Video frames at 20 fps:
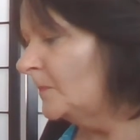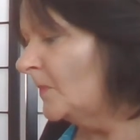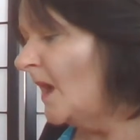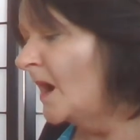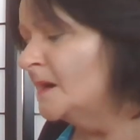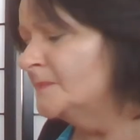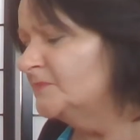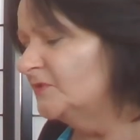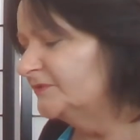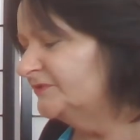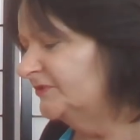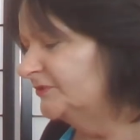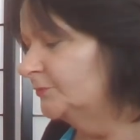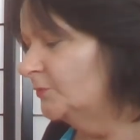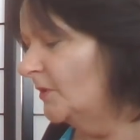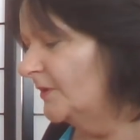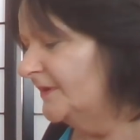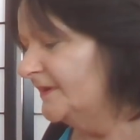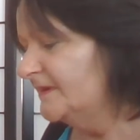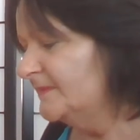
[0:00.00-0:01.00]
I'm not too
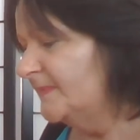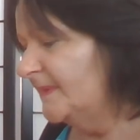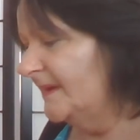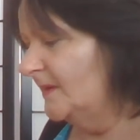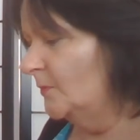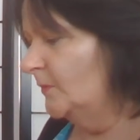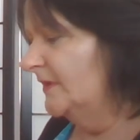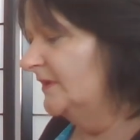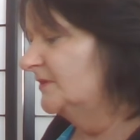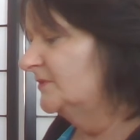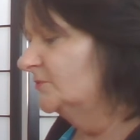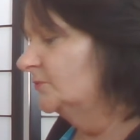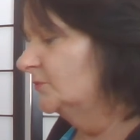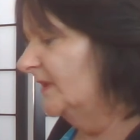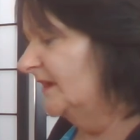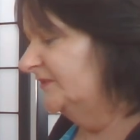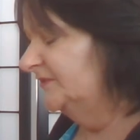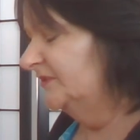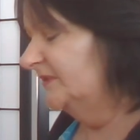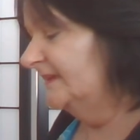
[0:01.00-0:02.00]
worried about where
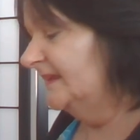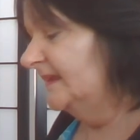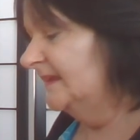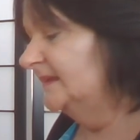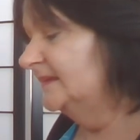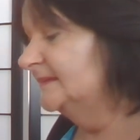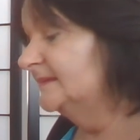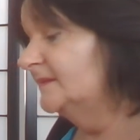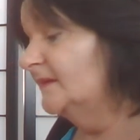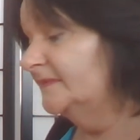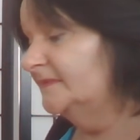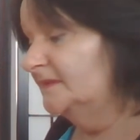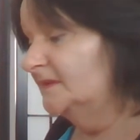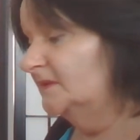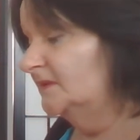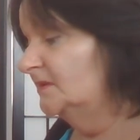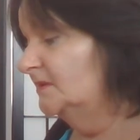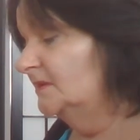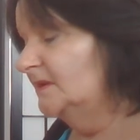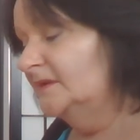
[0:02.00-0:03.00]
you're actually headed. I think,
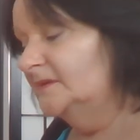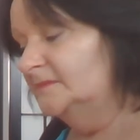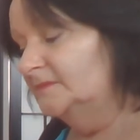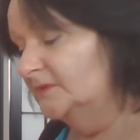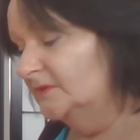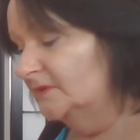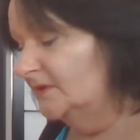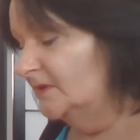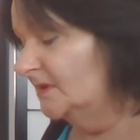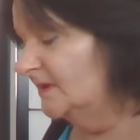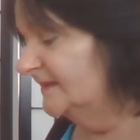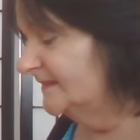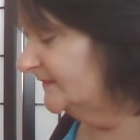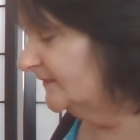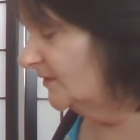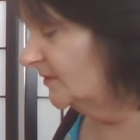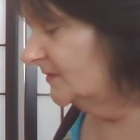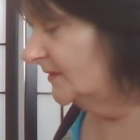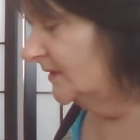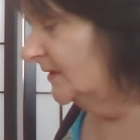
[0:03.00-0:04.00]
you guys
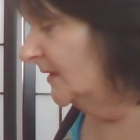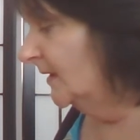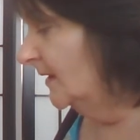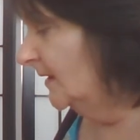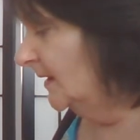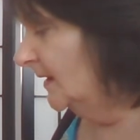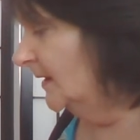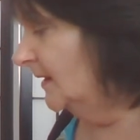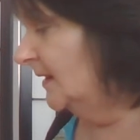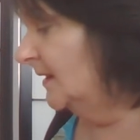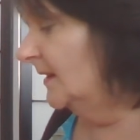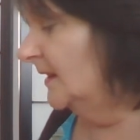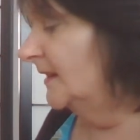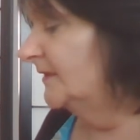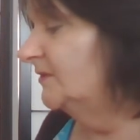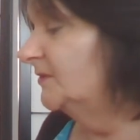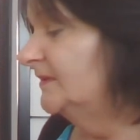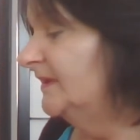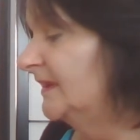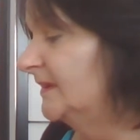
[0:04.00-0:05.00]
have got a
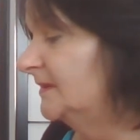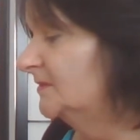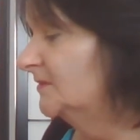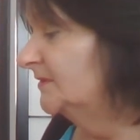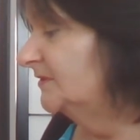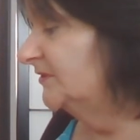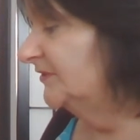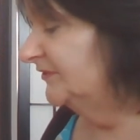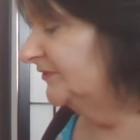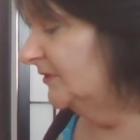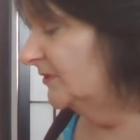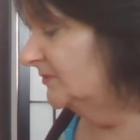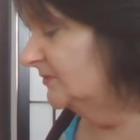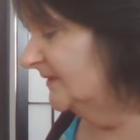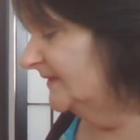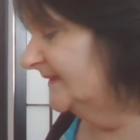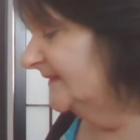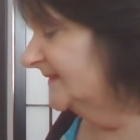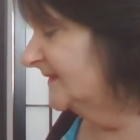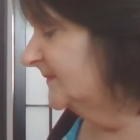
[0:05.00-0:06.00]
good head on your
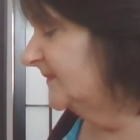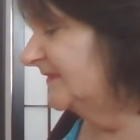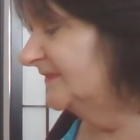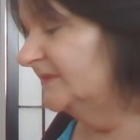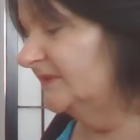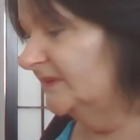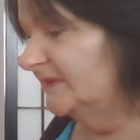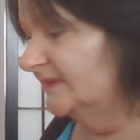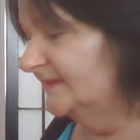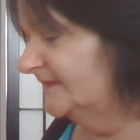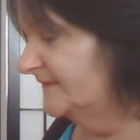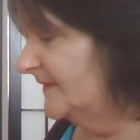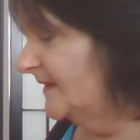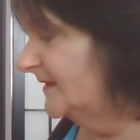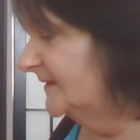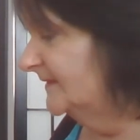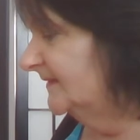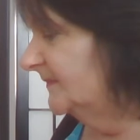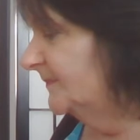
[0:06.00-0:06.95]
shoulders, especially as far as